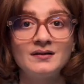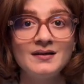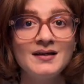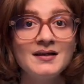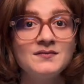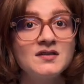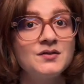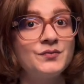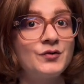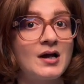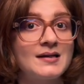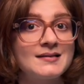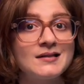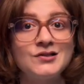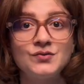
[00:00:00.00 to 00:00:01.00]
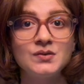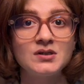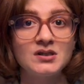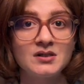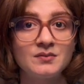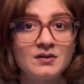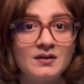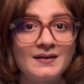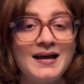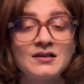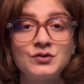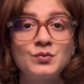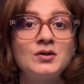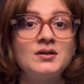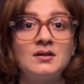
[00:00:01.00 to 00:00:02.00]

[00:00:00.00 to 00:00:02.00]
names and price into a table. That's what